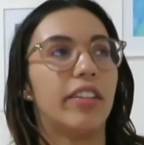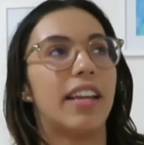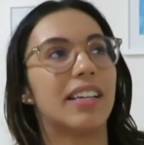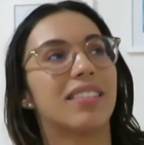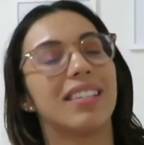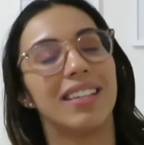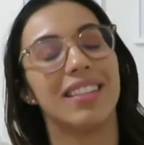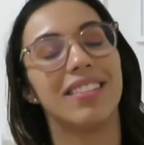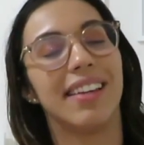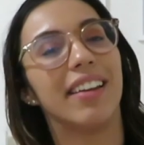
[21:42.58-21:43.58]
the next thing
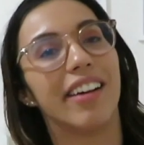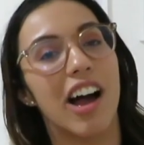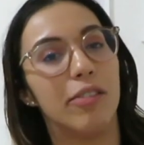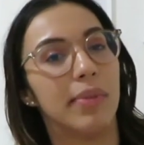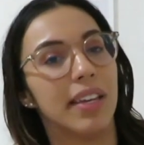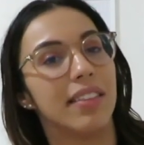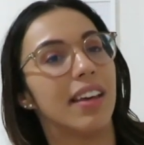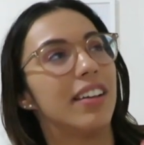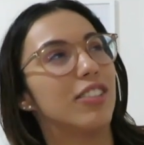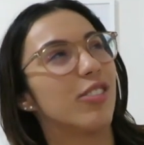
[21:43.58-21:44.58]
that Santa got me
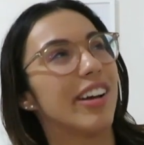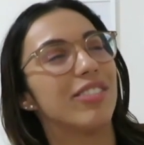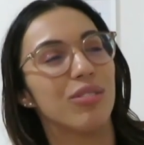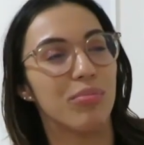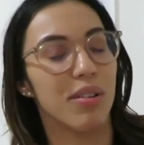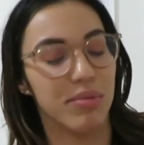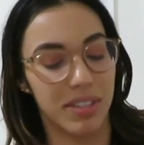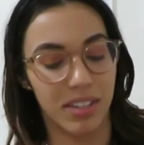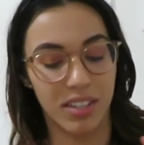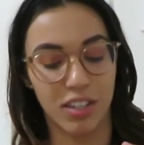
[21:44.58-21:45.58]
that you guys are probably
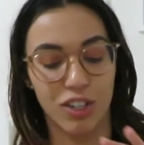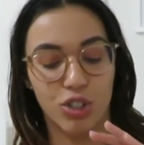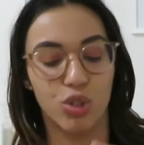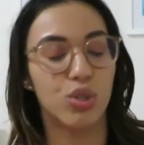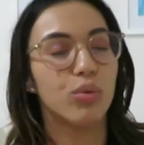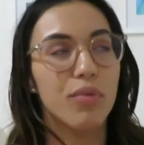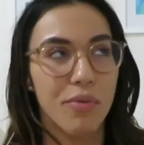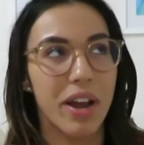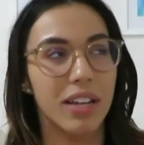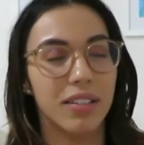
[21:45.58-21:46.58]
thinking is super
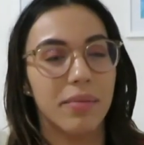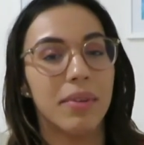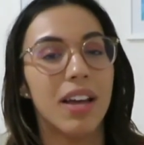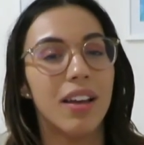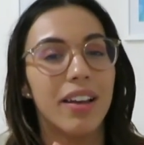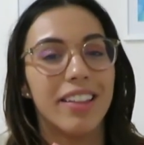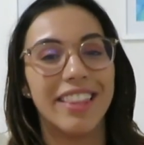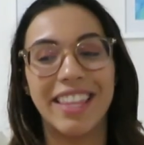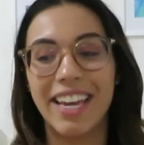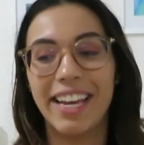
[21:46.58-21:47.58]
random.
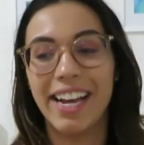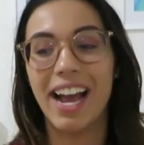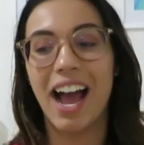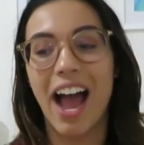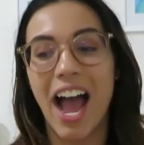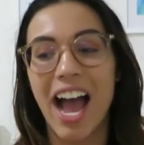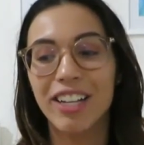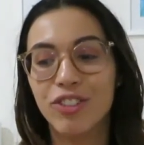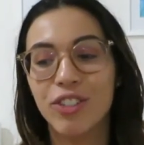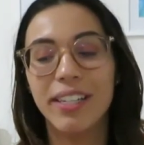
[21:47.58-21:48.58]
They
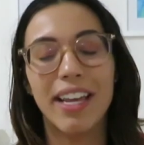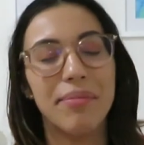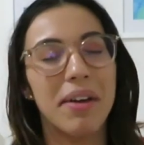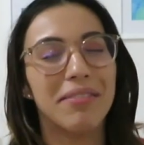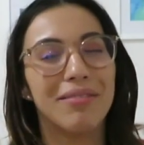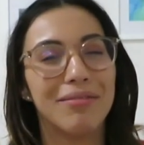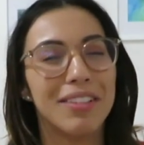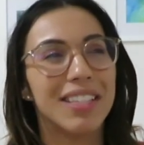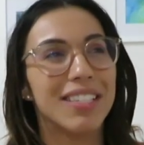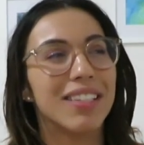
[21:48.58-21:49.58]
actually came out
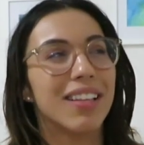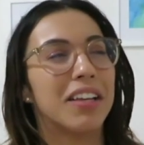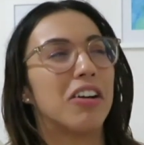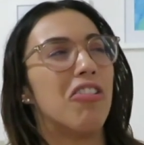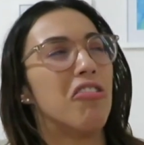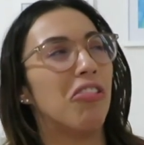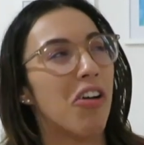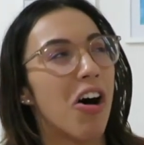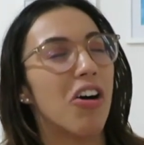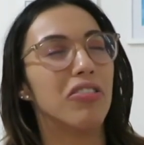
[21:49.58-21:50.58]
with this like a
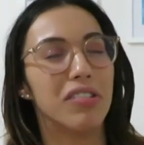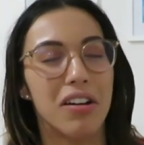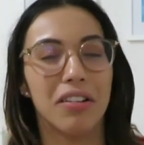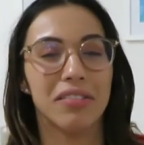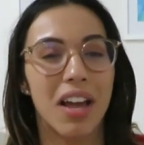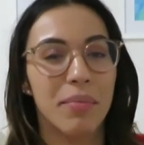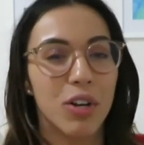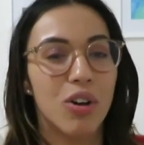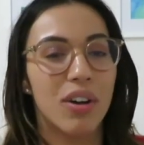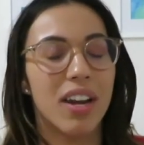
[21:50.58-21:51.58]
long, long time
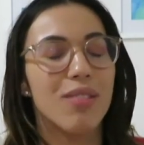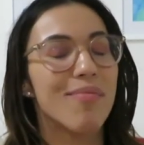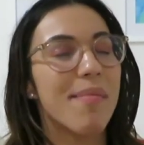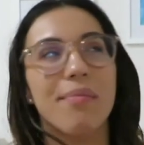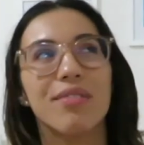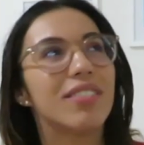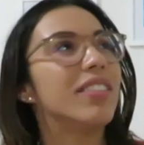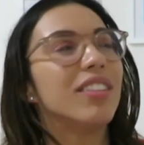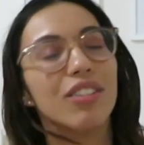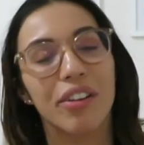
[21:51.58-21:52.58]
ago and I remember
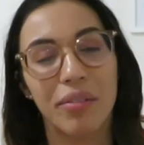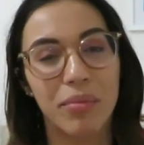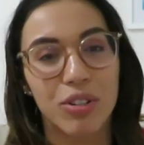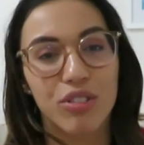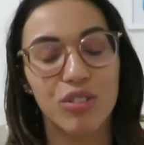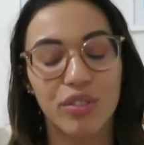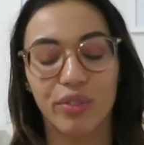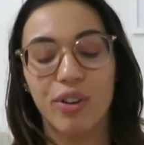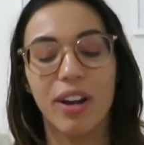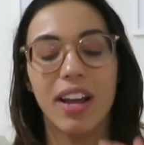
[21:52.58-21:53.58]
seeing the commercials
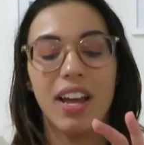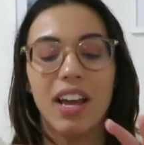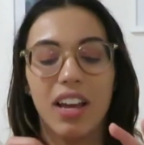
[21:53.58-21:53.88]
for it.